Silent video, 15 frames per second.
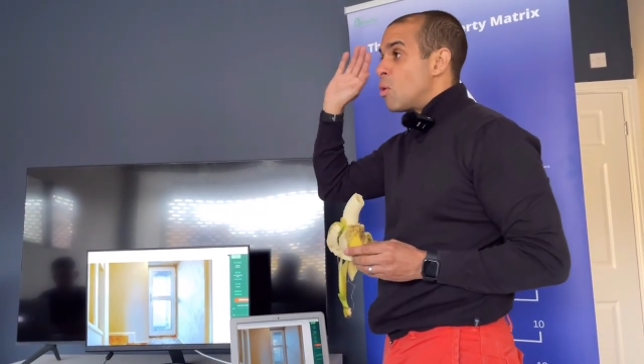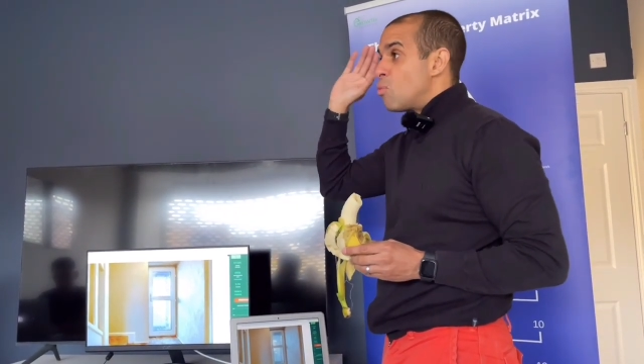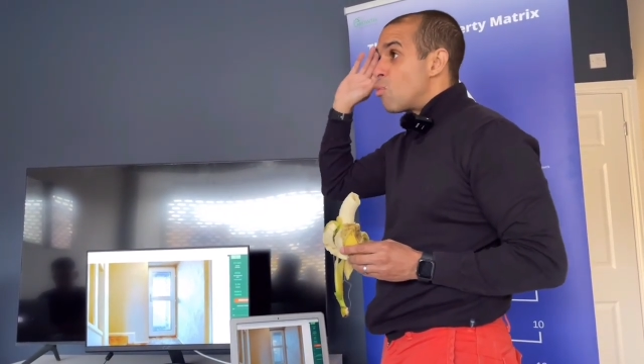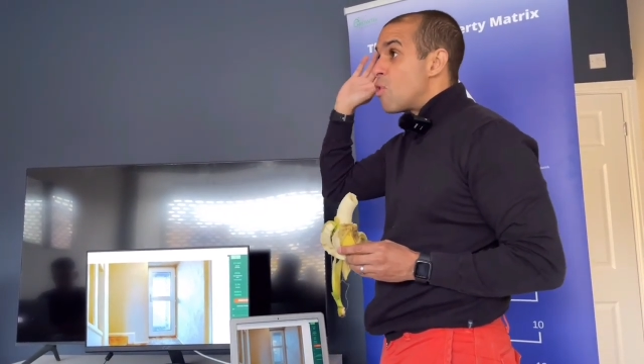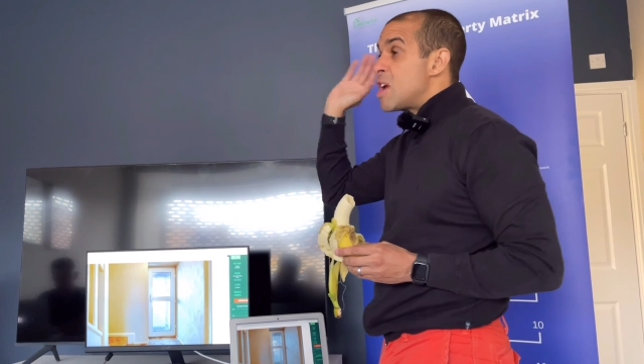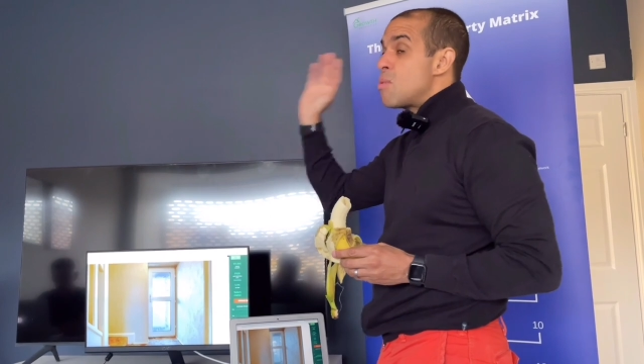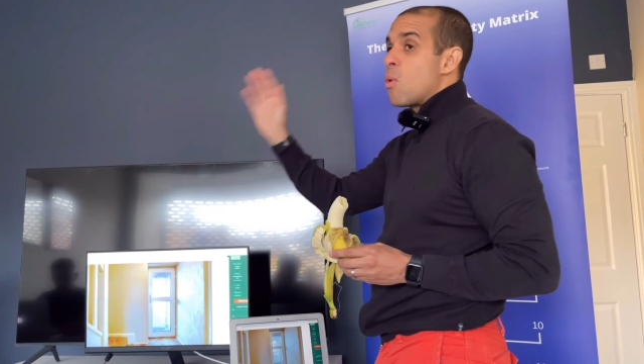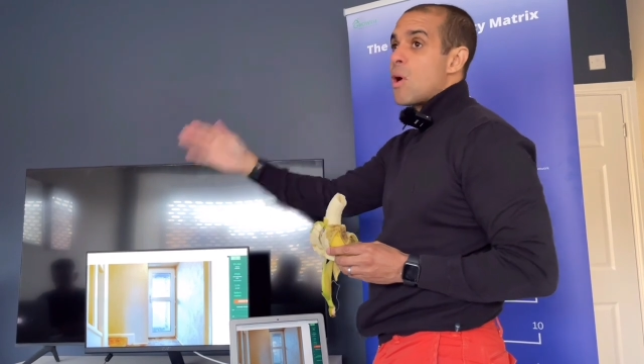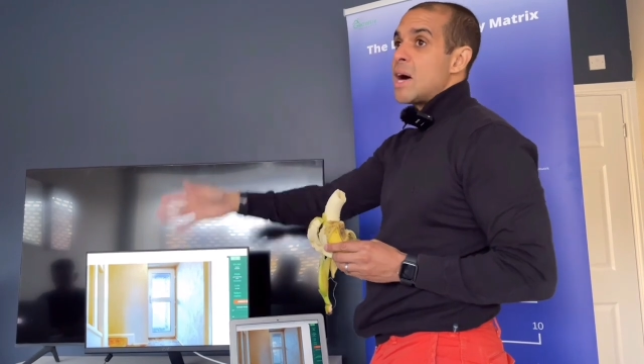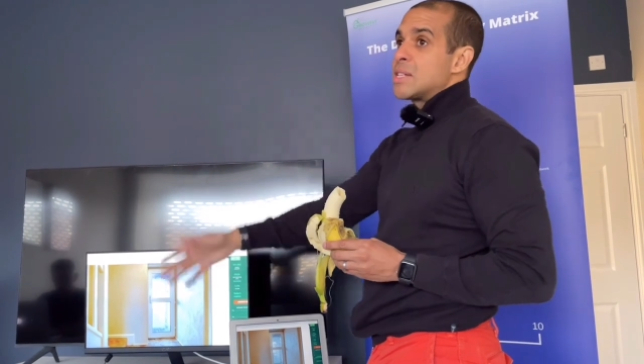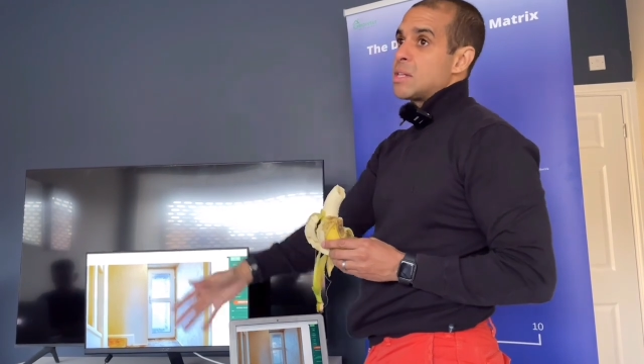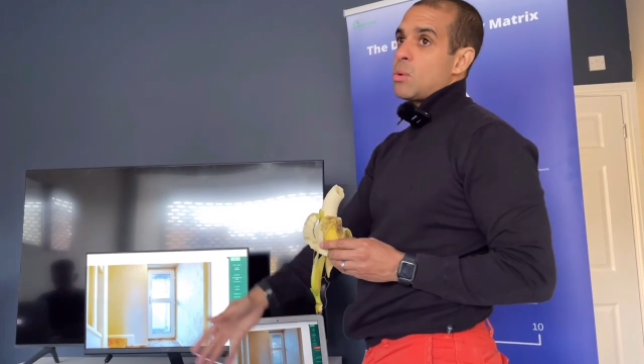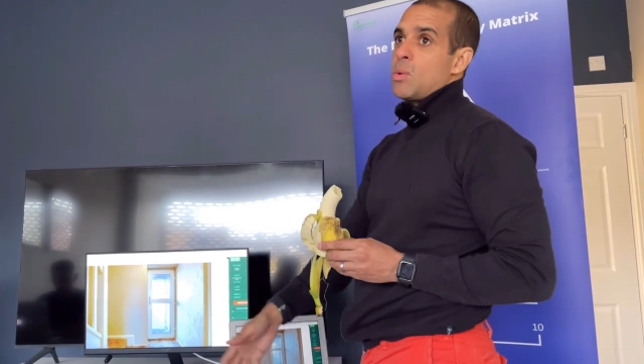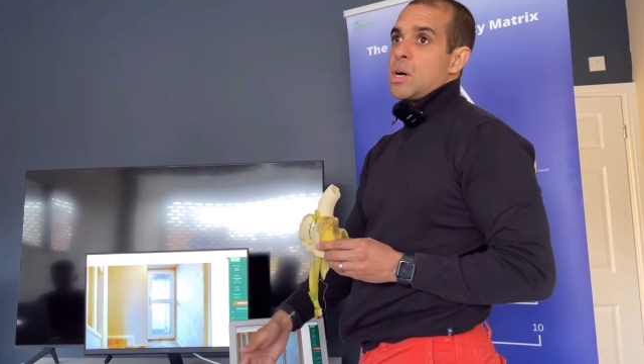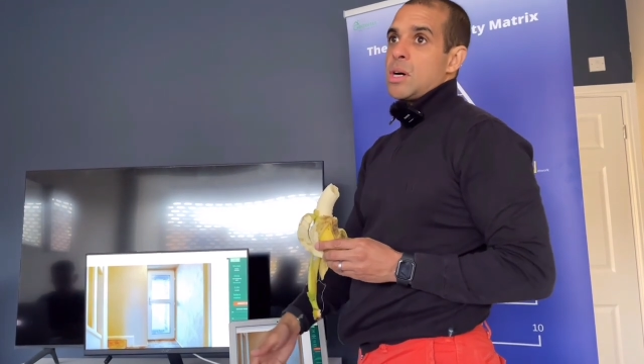
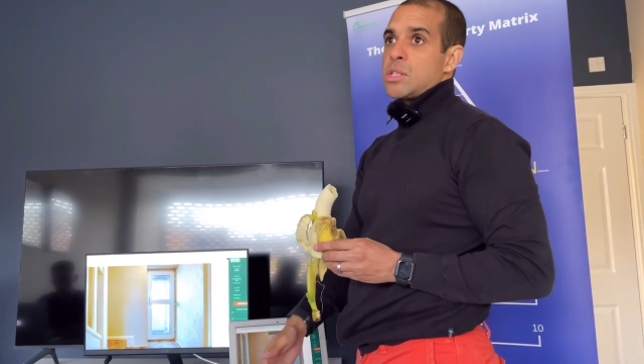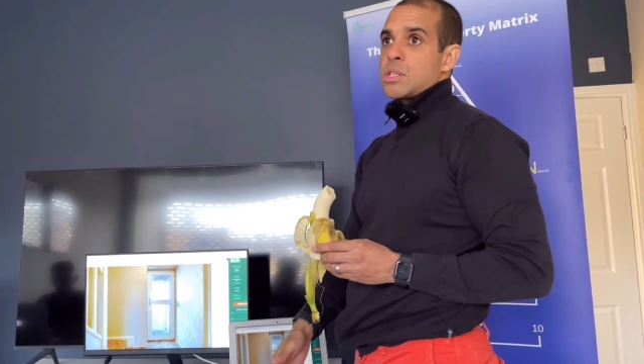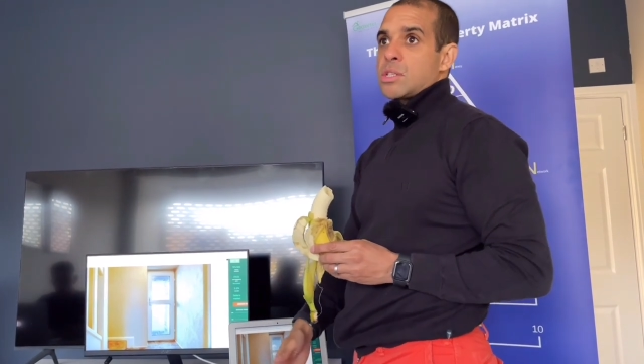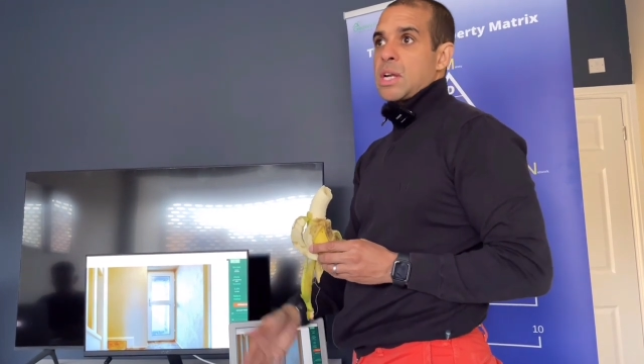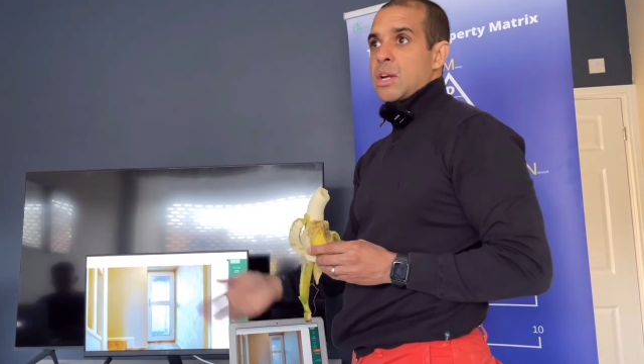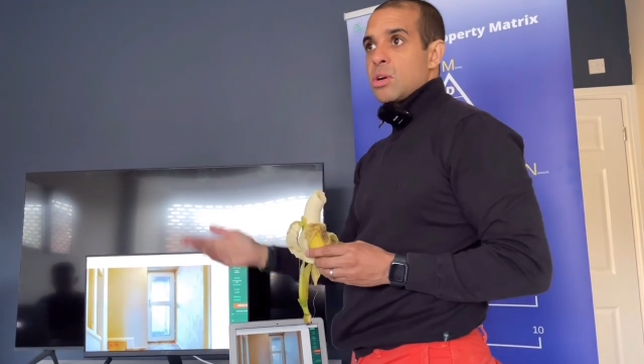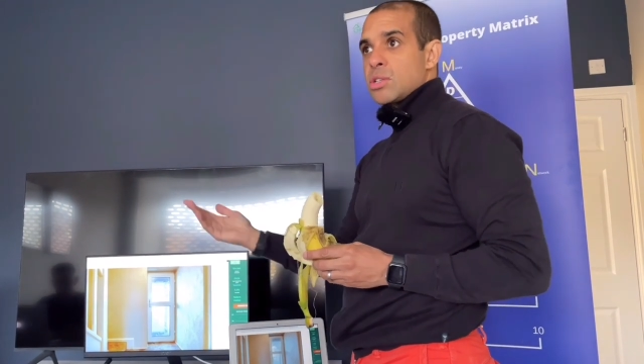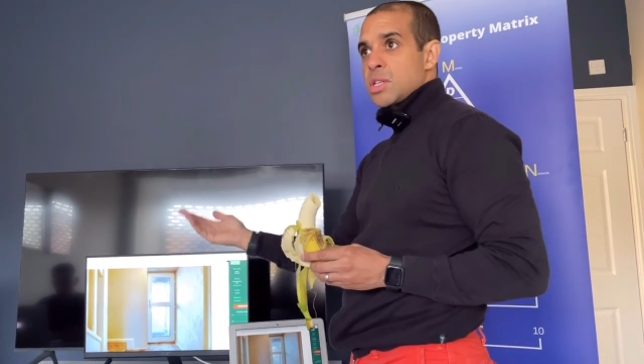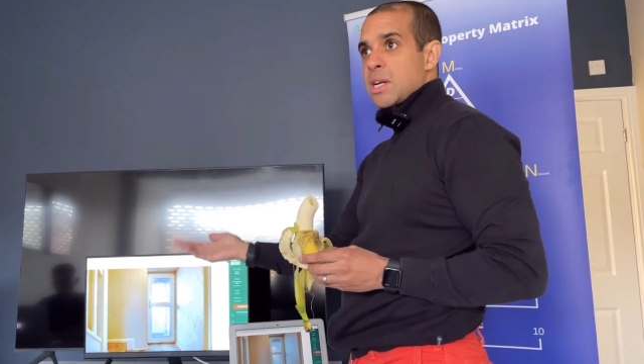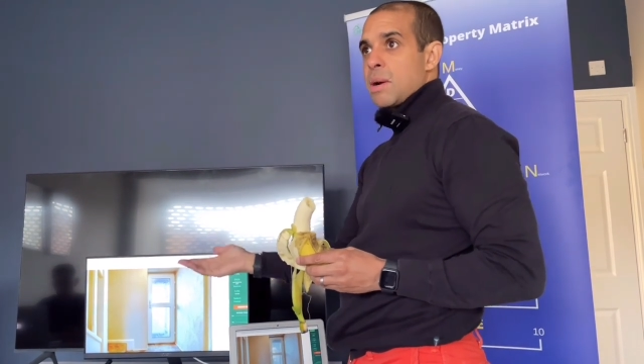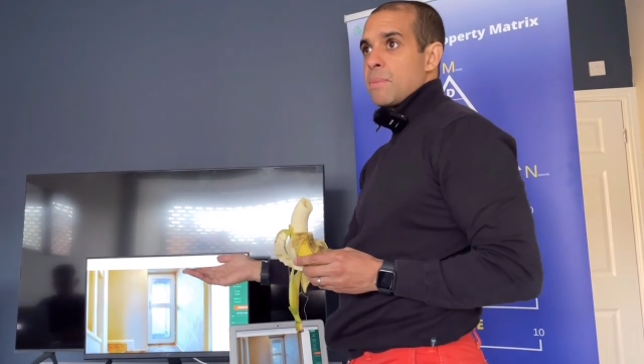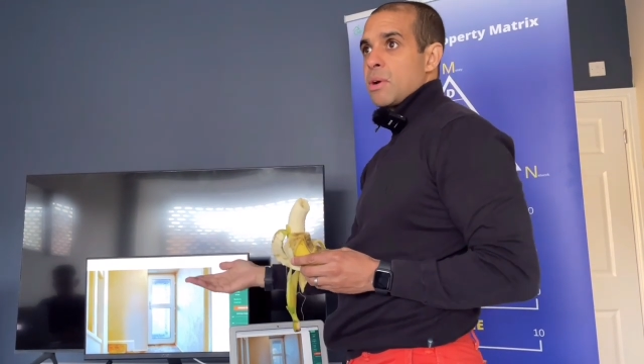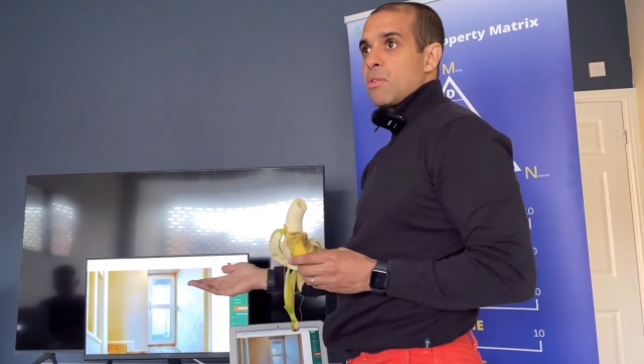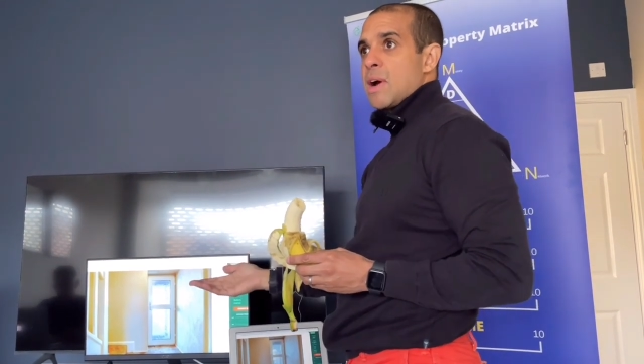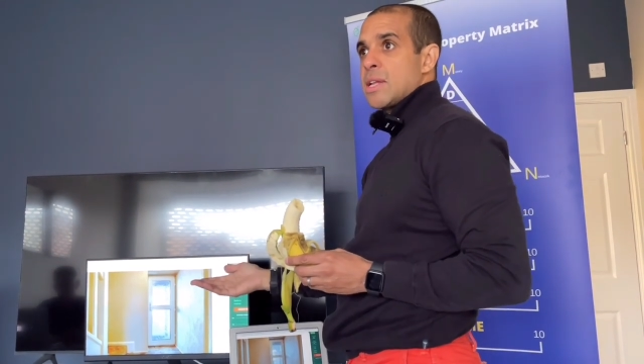rewires are the worst because they cost a
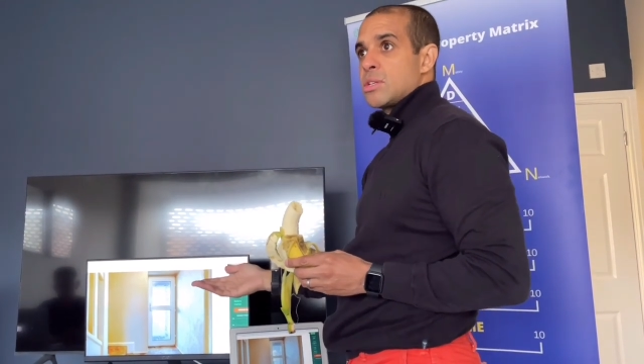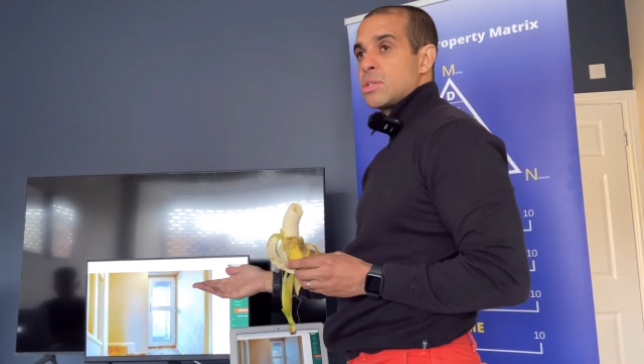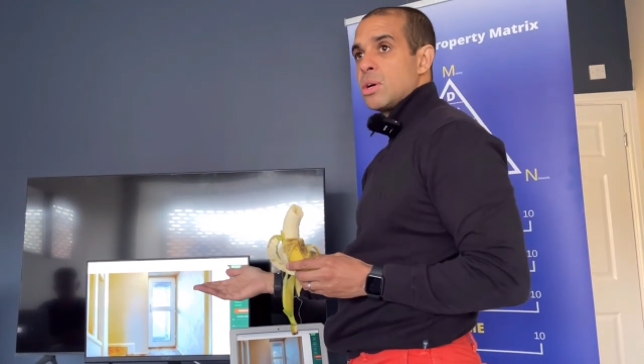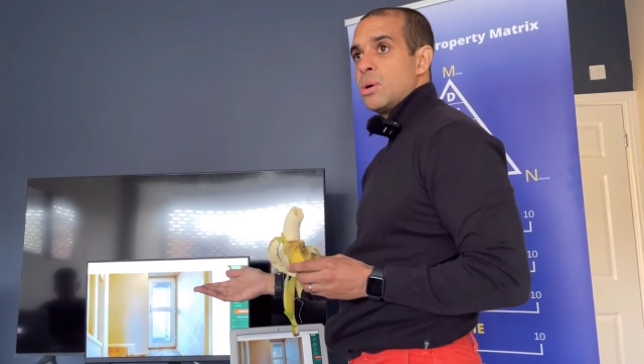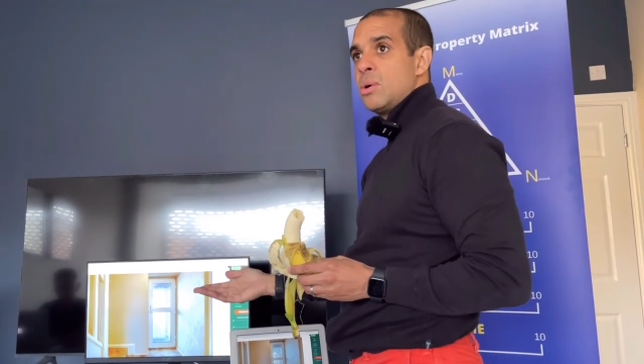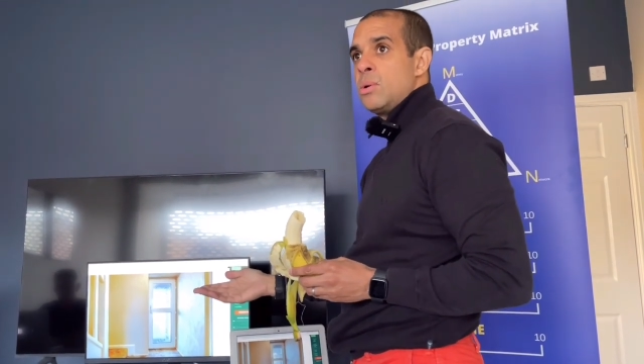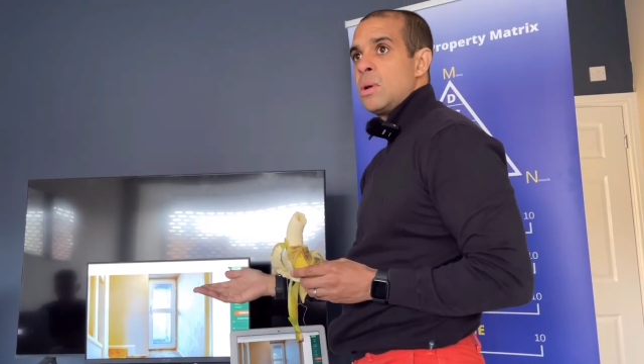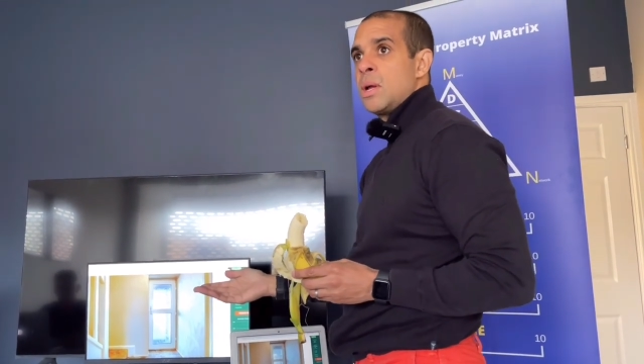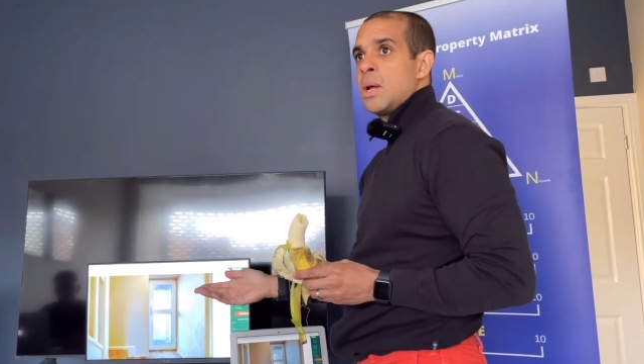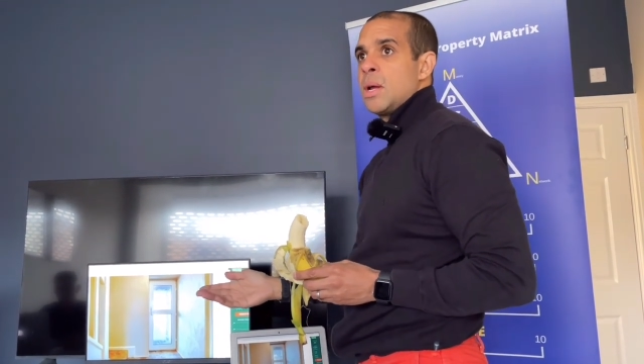couple of grand to do,